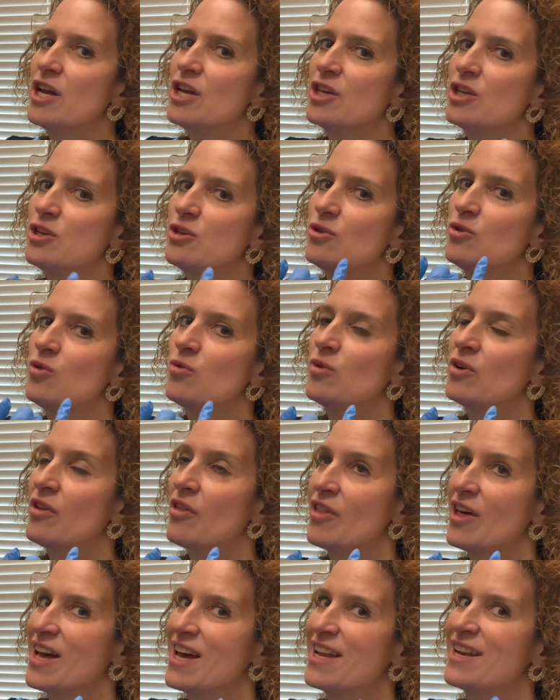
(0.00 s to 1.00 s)
you will
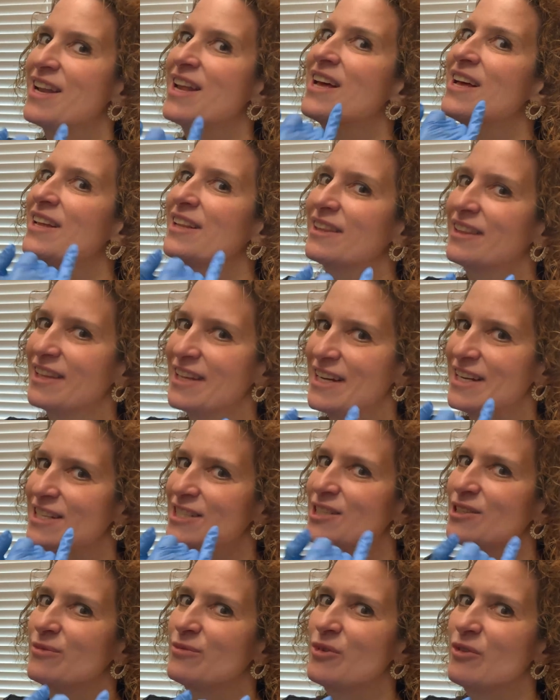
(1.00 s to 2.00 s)
then lay
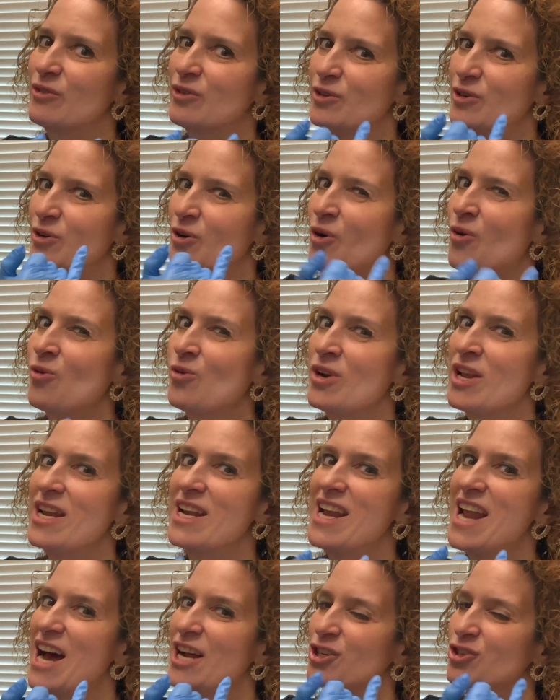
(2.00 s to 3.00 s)
some of your own
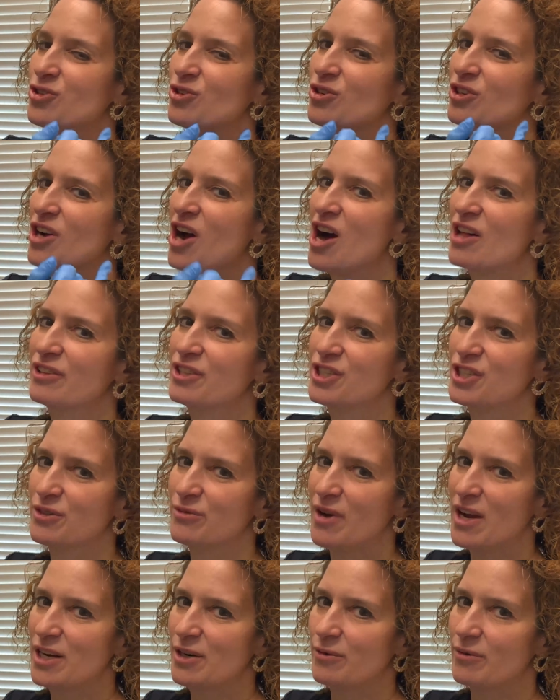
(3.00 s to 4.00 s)
natural collagen
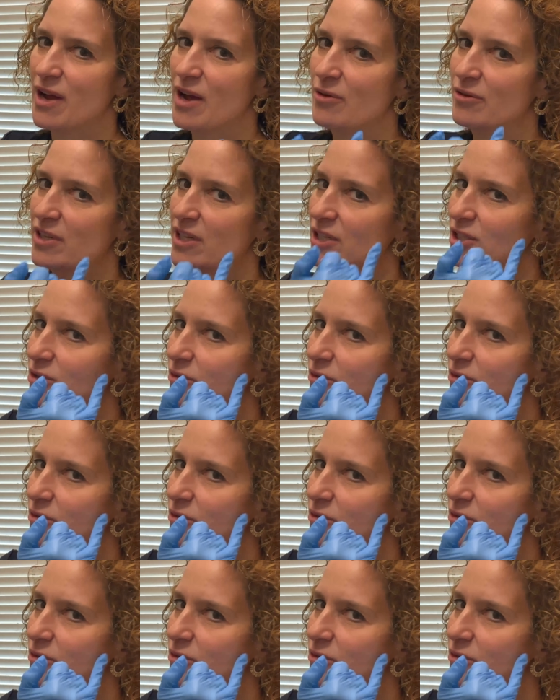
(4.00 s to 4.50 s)
right around it.